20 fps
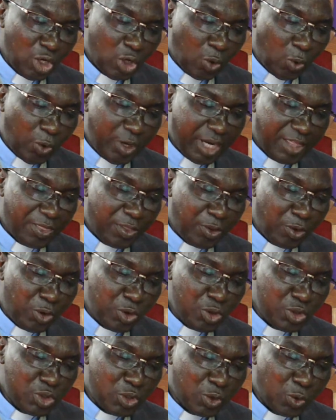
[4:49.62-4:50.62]
where
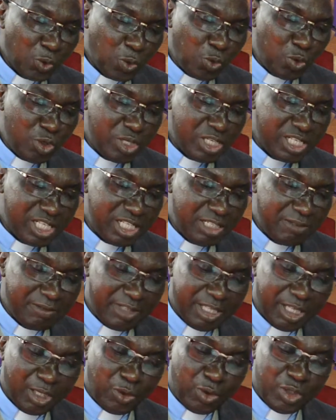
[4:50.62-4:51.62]
those who received
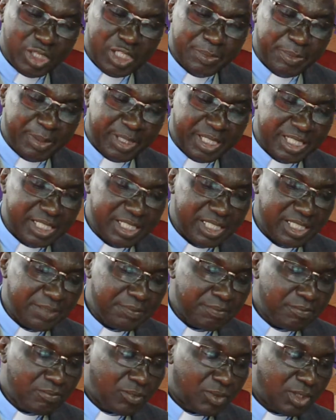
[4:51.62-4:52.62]
the Holy Spirit
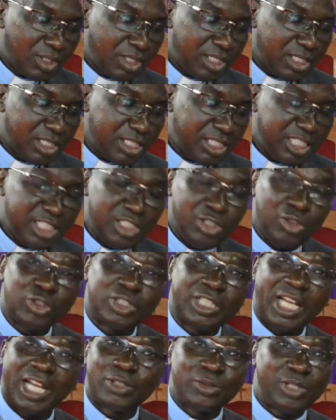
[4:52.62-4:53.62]
did
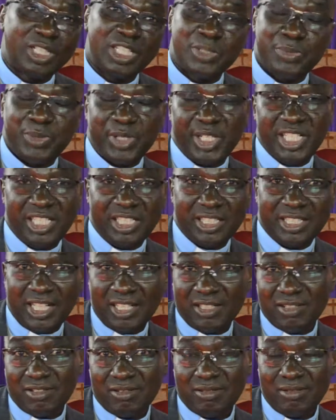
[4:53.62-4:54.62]
not actually speak in
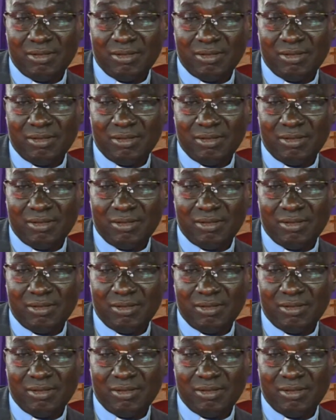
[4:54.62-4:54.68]
tongues.